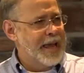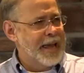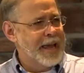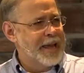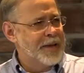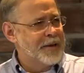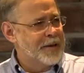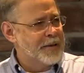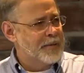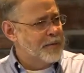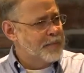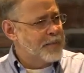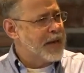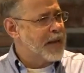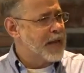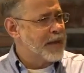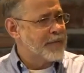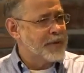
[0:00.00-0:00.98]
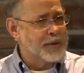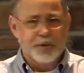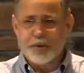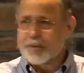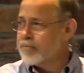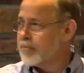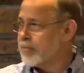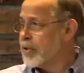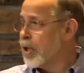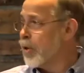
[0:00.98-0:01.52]
and many of us
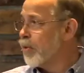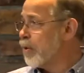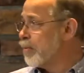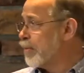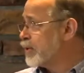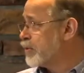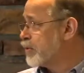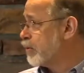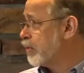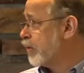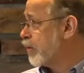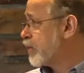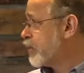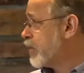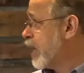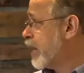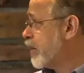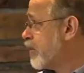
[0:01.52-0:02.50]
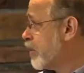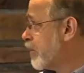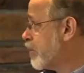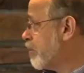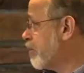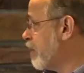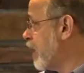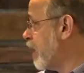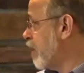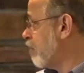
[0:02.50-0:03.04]
know what mustard looks like just,
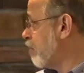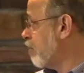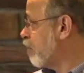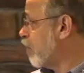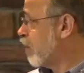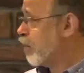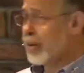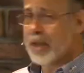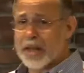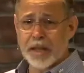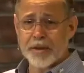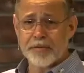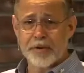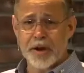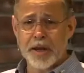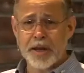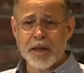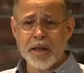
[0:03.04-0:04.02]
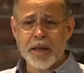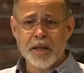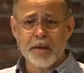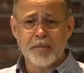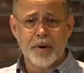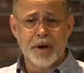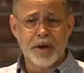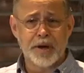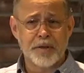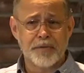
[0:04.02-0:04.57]
you know, where live, right?
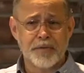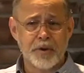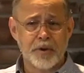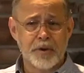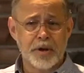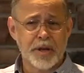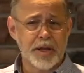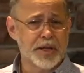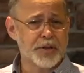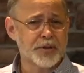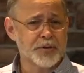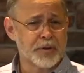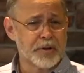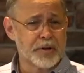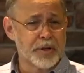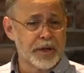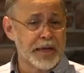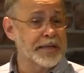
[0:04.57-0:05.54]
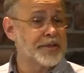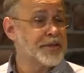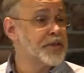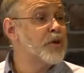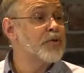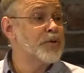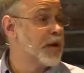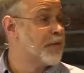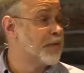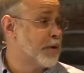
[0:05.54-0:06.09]
But if you go to Israel, it's
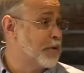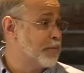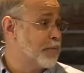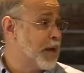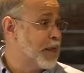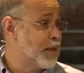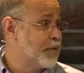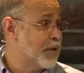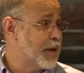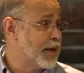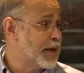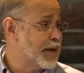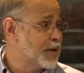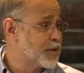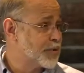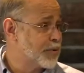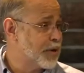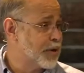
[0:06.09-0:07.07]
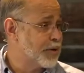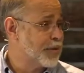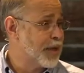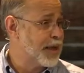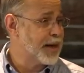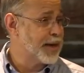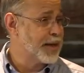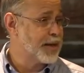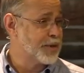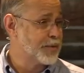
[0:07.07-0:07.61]
no different, by the way, in Israel
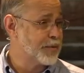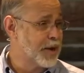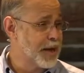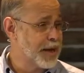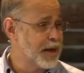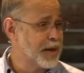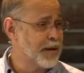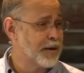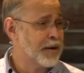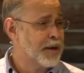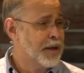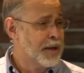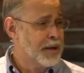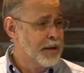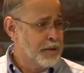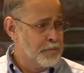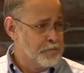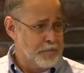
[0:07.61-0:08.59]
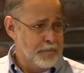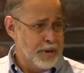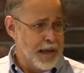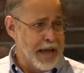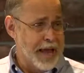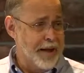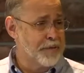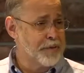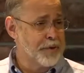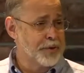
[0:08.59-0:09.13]
than it is around here. The
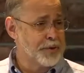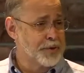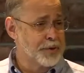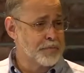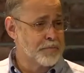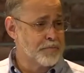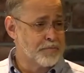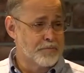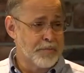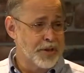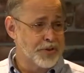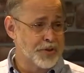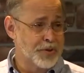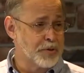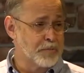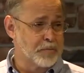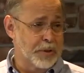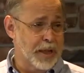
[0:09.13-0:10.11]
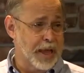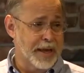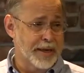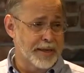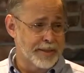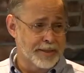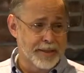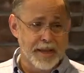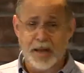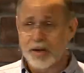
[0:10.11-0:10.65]
average mustard plant
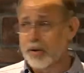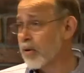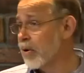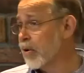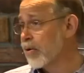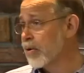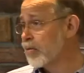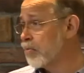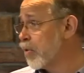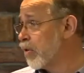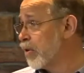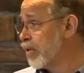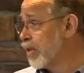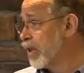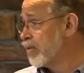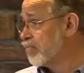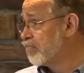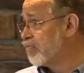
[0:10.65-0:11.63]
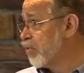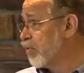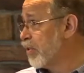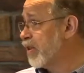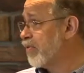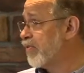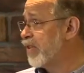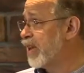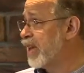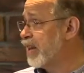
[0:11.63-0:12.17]
is not growing more than three
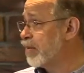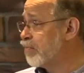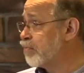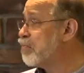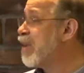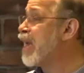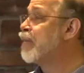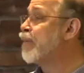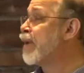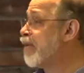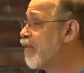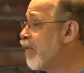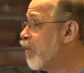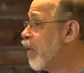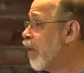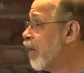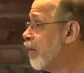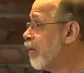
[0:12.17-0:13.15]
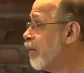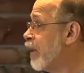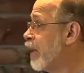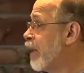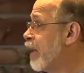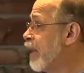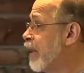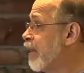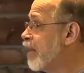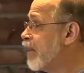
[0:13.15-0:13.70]
feet, maybe four.
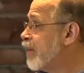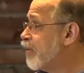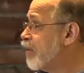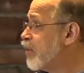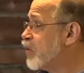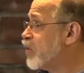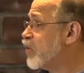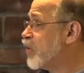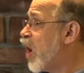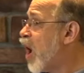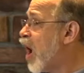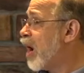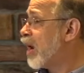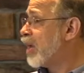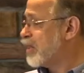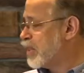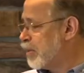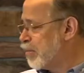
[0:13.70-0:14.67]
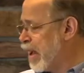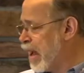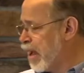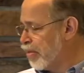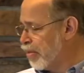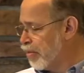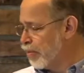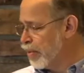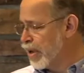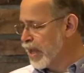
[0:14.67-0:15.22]
The, the stalk is
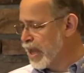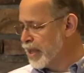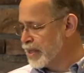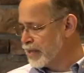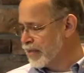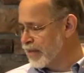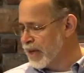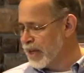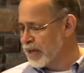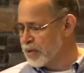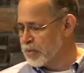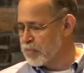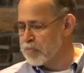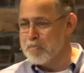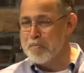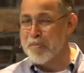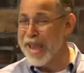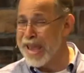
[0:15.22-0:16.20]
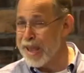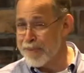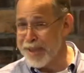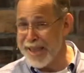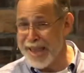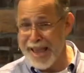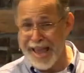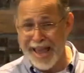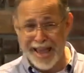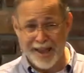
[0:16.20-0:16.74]
about three eighths of an inch,
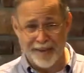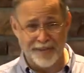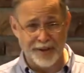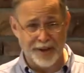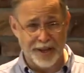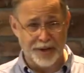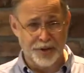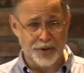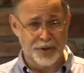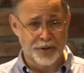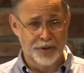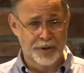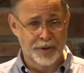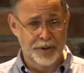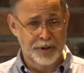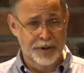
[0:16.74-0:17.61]
maybe a half an inch.